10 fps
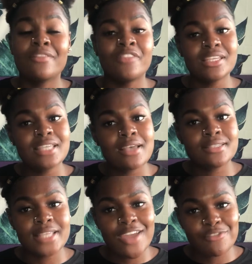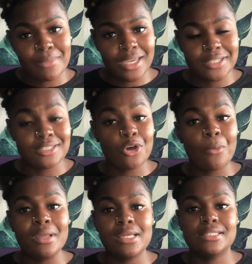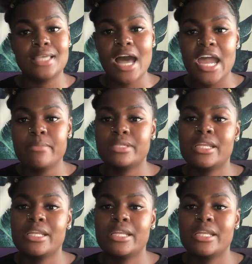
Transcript: This has saved me so many times.